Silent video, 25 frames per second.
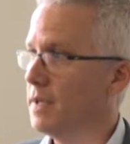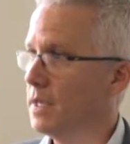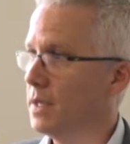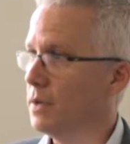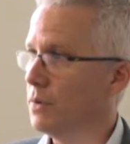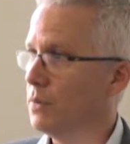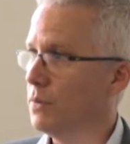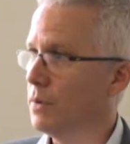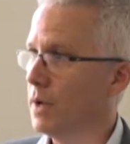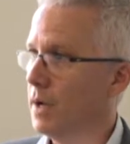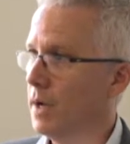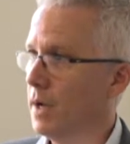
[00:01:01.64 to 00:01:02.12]

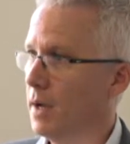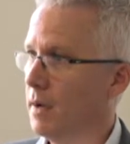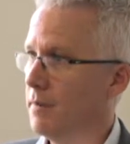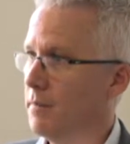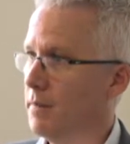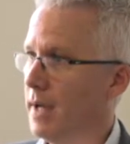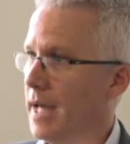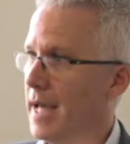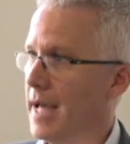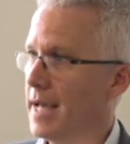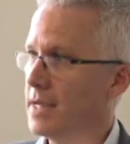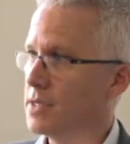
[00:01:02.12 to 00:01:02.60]
you
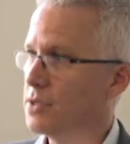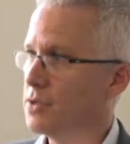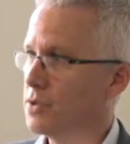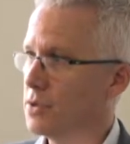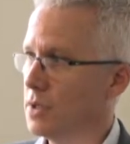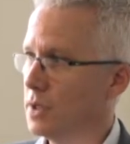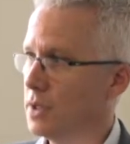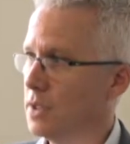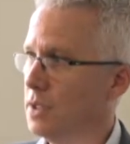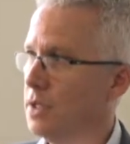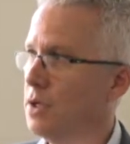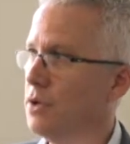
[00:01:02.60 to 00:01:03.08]

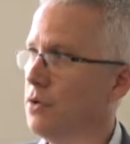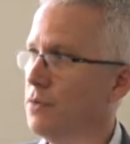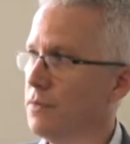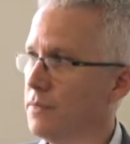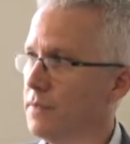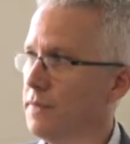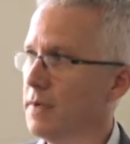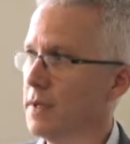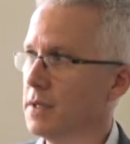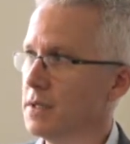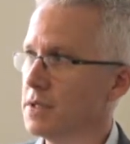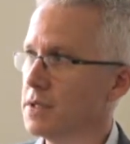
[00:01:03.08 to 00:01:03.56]
extra new
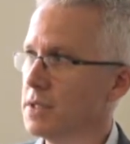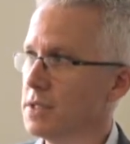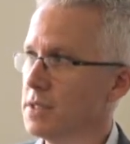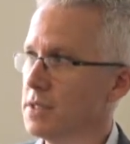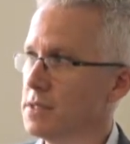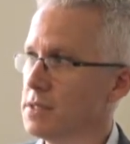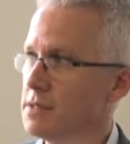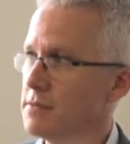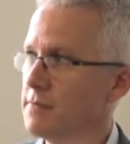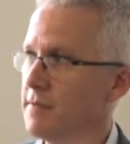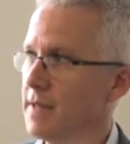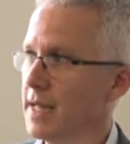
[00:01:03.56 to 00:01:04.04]

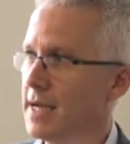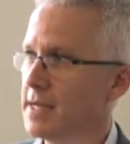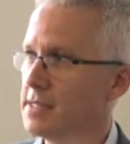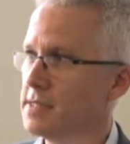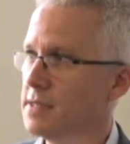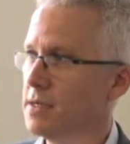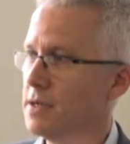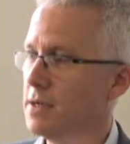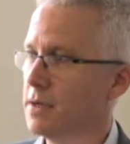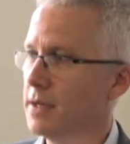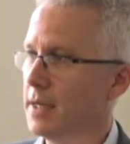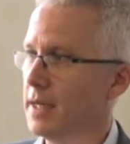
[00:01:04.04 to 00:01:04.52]
functions for that
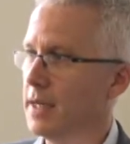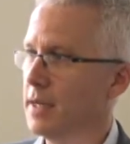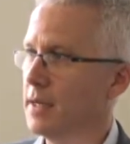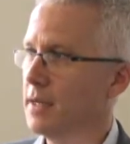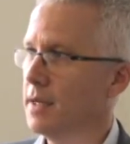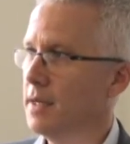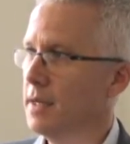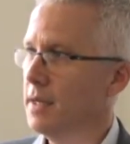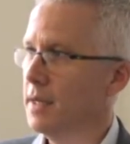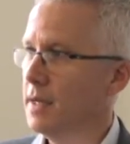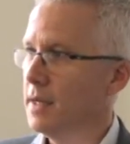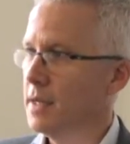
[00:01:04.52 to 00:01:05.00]
target.
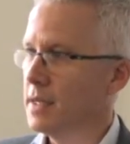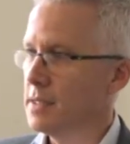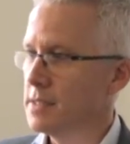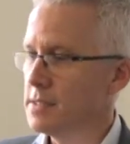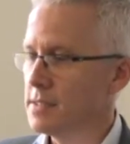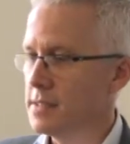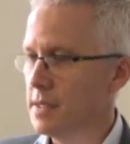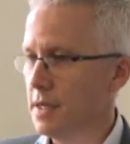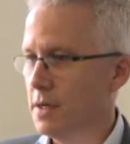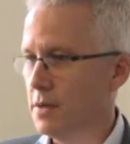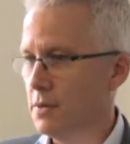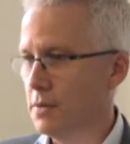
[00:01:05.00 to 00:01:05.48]

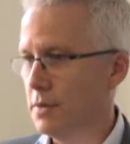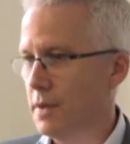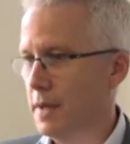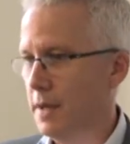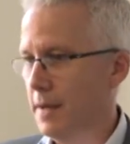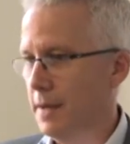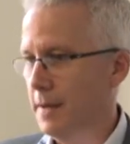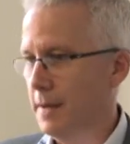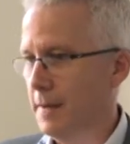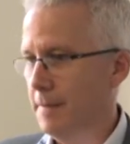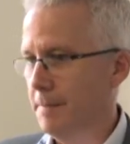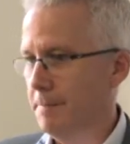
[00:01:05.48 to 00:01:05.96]
So
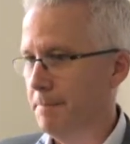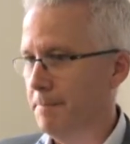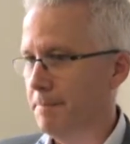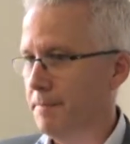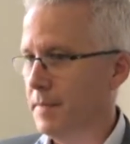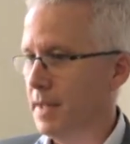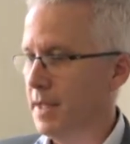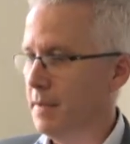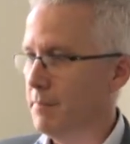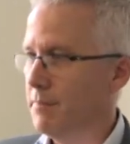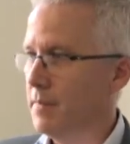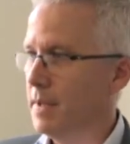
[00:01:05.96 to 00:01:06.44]

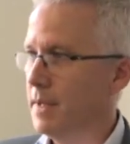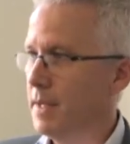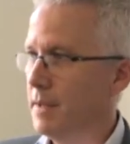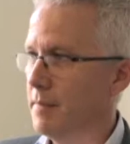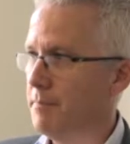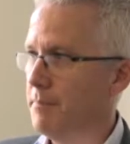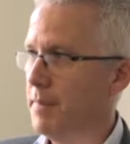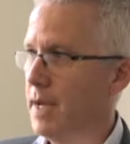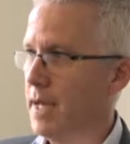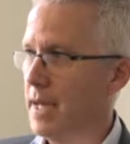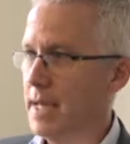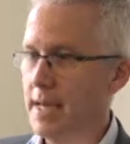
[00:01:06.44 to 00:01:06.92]

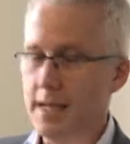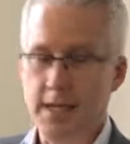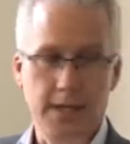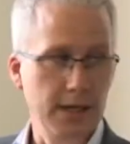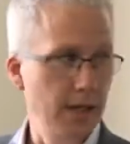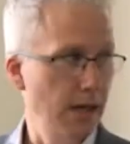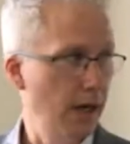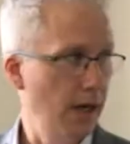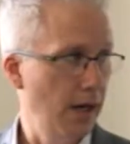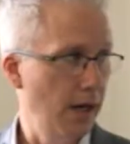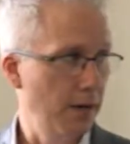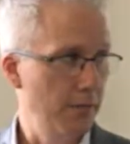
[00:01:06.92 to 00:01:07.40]
it may
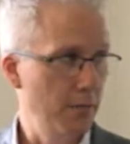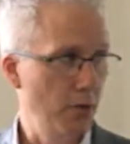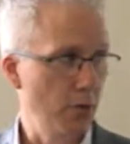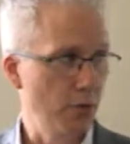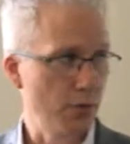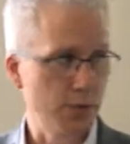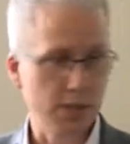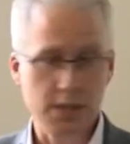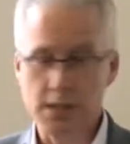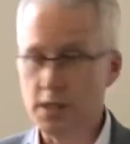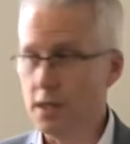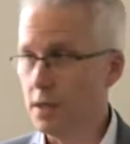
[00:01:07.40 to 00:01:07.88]

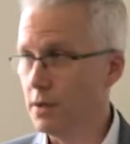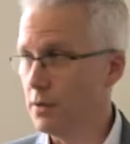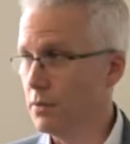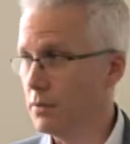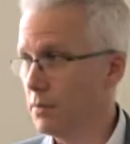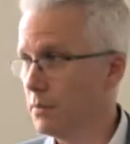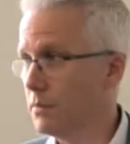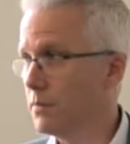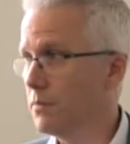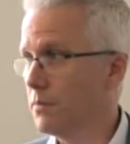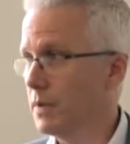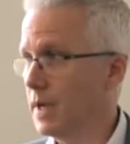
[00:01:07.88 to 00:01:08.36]

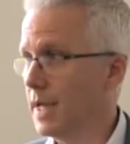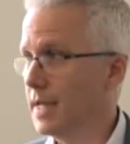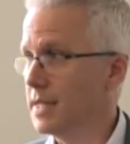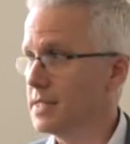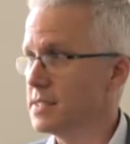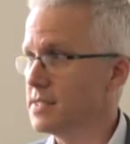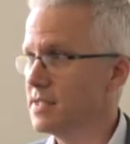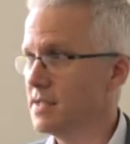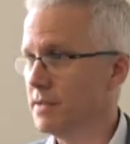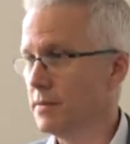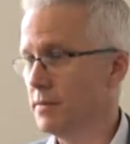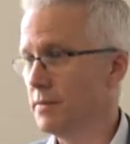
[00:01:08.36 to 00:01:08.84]
also relate
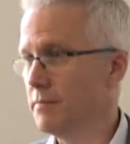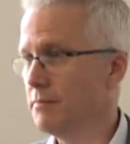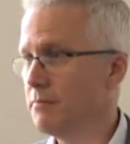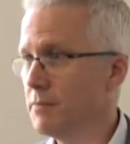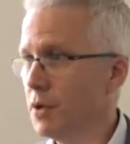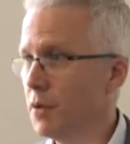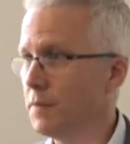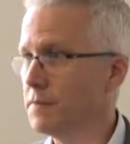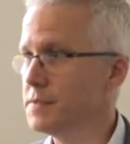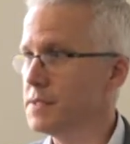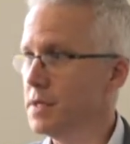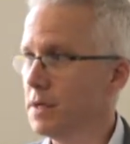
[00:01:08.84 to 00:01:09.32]
to
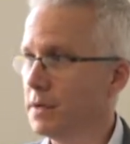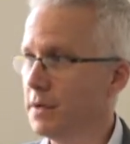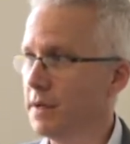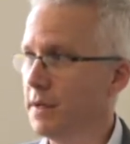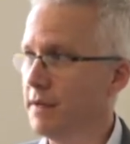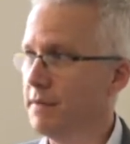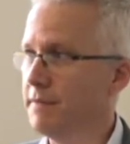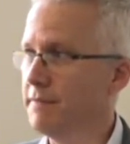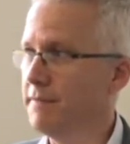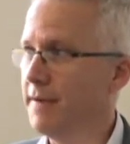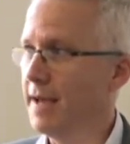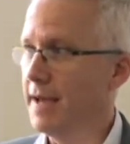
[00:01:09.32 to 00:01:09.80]

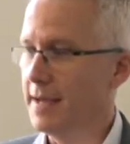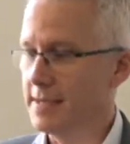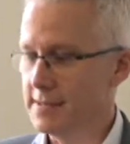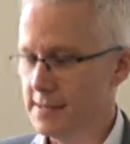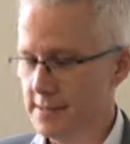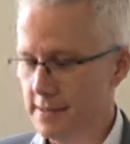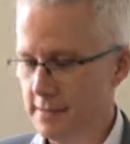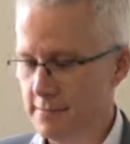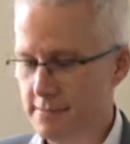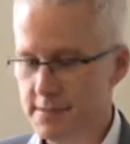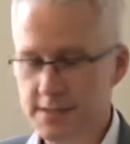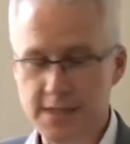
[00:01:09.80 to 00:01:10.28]
off-target
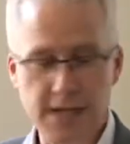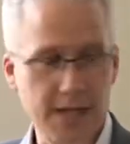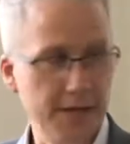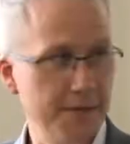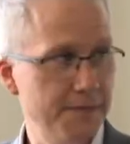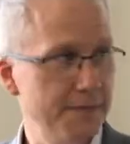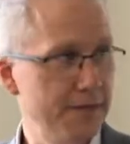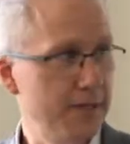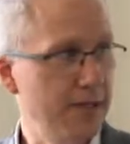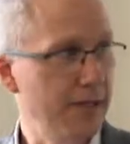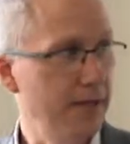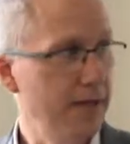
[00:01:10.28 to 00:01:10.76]
effects and
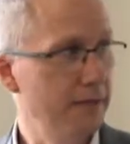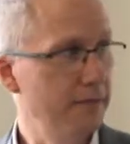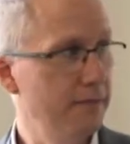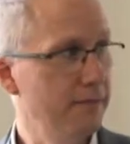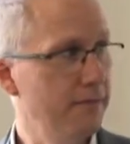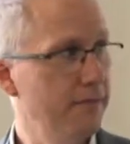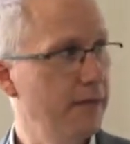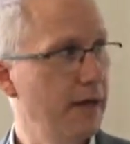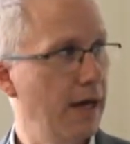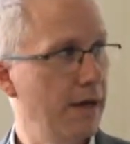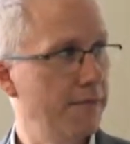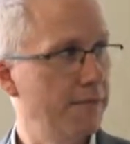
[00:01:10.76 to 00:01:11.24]
safety and
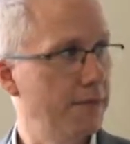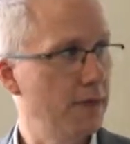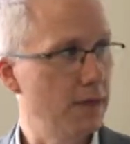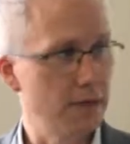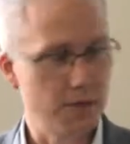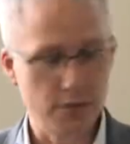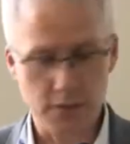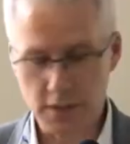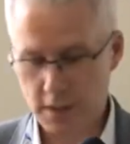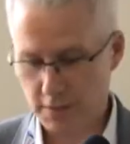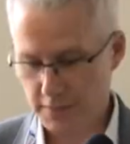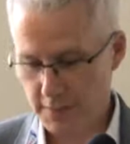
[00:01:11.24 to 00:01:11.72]

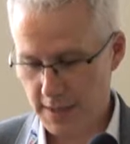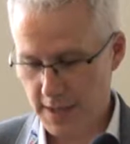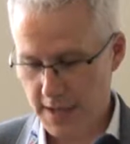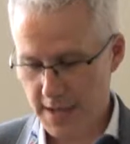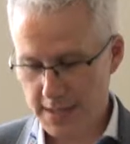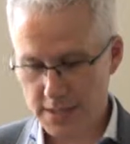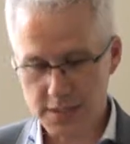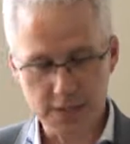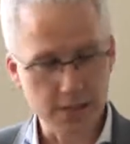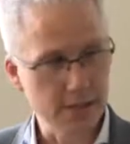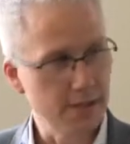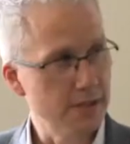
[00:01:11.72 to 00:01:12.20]
adverse drug
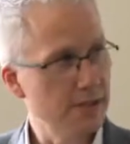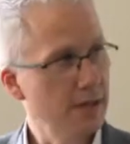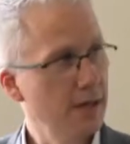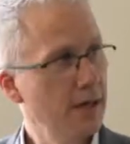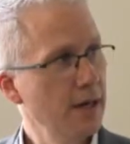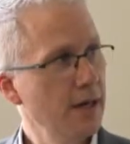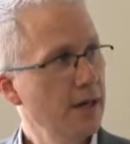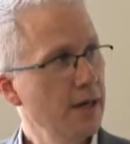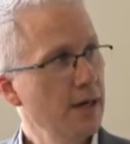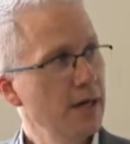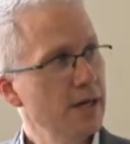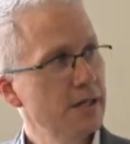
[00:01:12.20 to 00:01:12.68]
reactions.
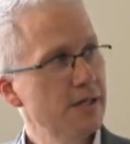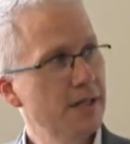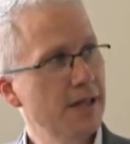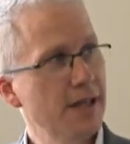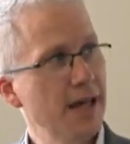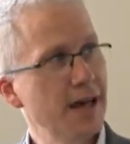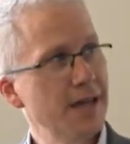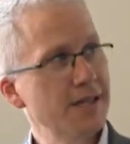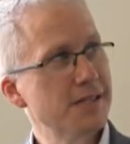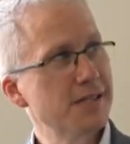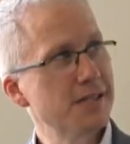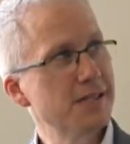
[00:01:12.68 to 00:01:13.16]
So
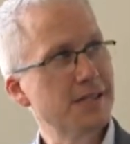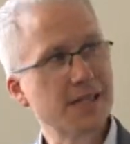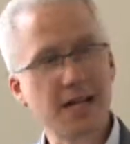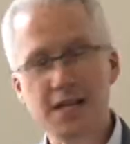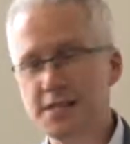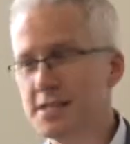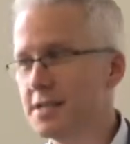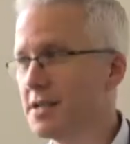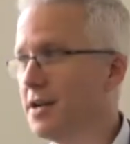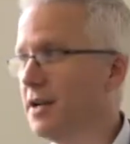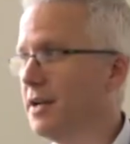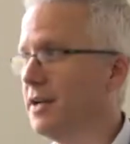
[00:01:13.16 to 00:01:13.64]

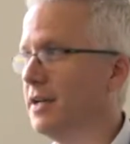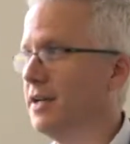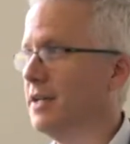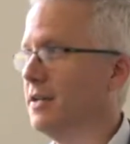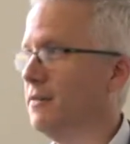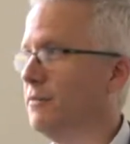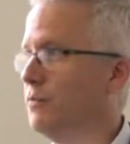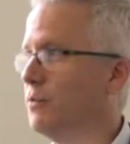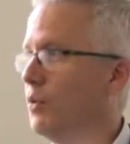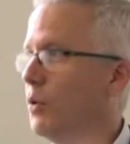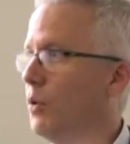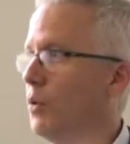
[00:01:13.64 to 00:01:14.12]
that's kind
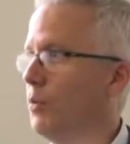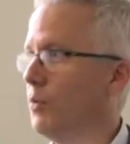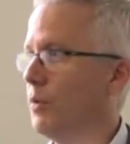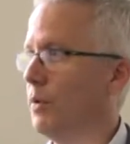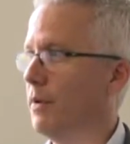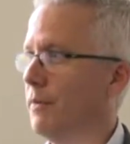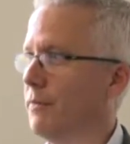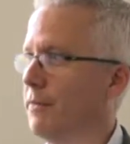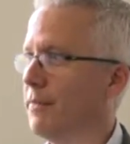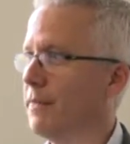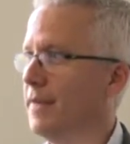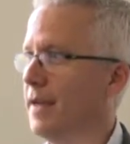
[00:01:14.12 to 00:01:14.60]
of what
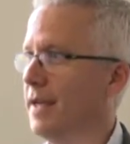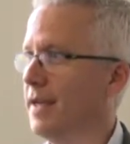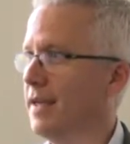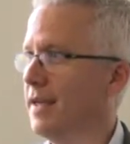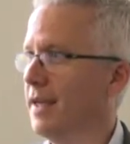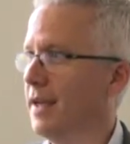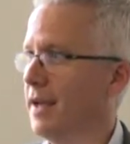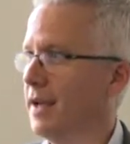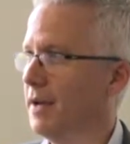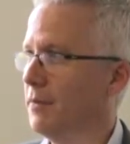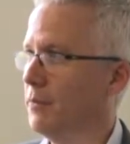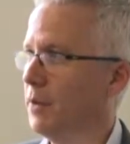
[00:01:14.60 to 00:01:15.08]
we're
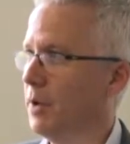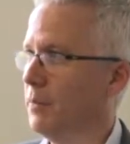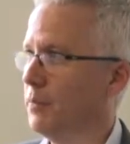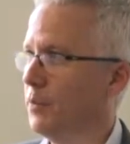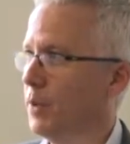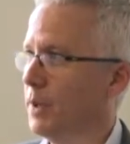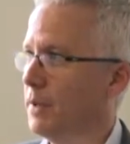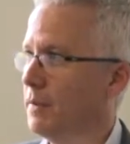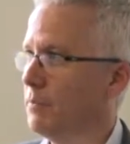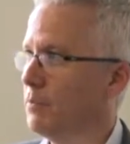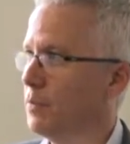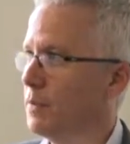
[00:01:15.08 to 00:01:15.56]
thinking when
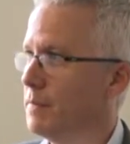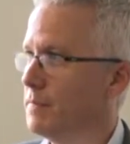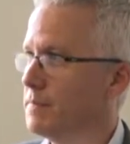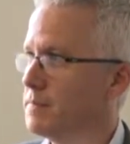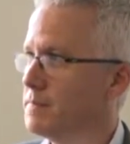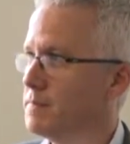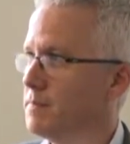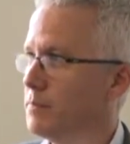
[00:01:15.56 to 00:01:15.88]
we've